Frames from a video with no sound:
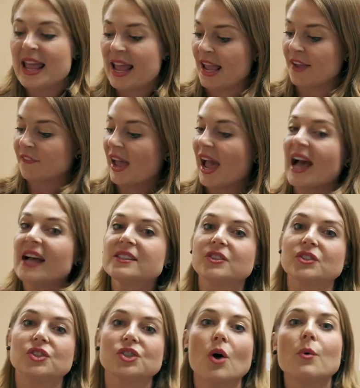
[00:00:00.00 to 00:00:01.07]
If cats
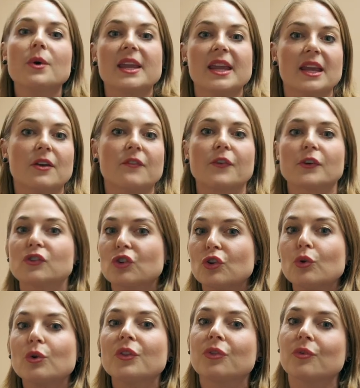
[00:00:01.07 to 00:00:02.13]
don't eat for
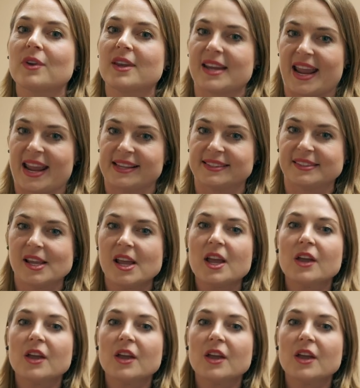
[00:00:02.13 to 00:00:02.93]
2 to 3 days,